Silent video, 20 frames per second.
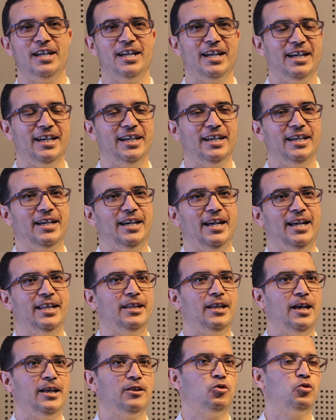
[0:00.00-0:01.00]

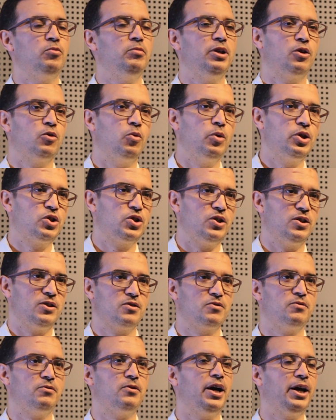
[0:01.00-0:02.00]
and too many questions
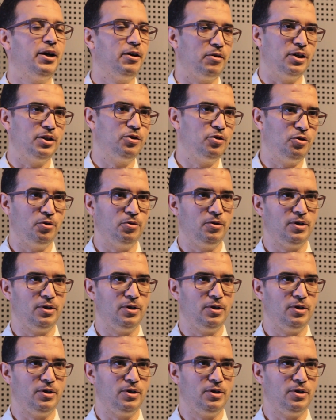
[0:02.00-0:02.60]
fired at you,